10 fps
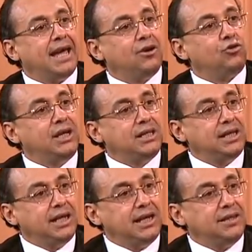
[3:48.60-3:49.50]

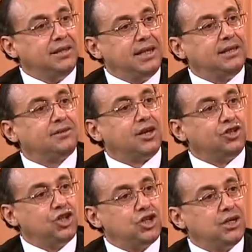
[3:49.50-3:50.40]
reading in the
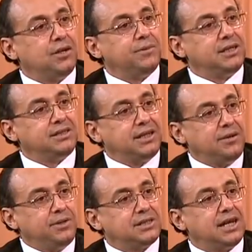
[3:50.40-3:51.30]
traditional
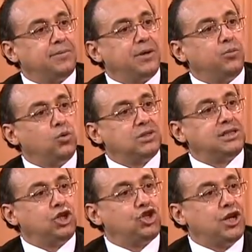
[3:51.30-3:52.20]
mainstream Islamic books,
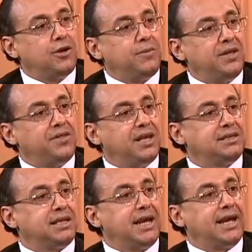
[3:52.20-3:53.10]
teaching me
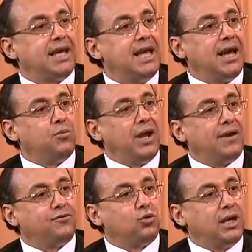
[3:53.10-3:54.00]
things like we
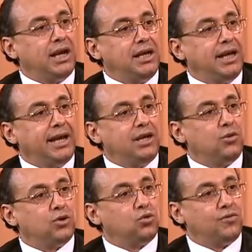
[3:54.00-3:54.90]
have to kill
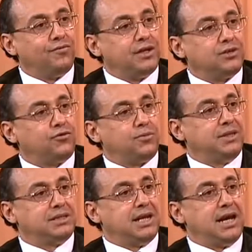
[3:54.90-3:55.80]
anyone who converts from
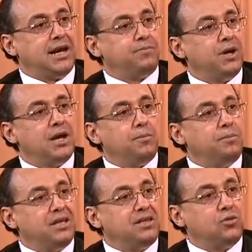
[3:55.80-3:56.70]
Islam,
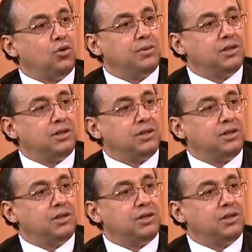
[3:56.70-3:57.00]
beating women